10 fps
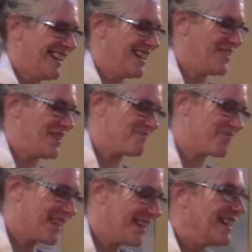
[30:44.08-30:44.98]
Anyway,
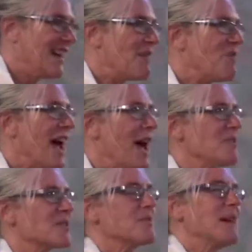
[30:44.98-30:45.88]
and what
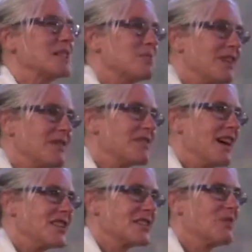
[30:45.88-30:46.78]
happens with mental
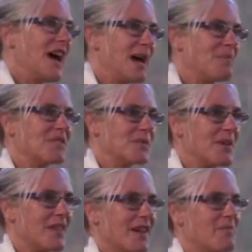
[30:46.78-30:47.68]
proliferation, what happens
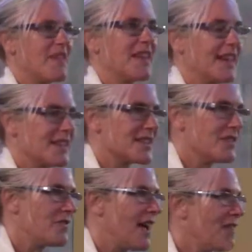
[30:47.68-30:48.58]
with thinking it's
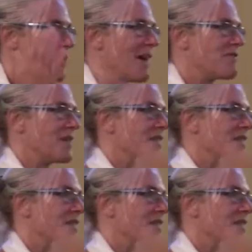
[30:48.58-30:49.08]
not fair or whatever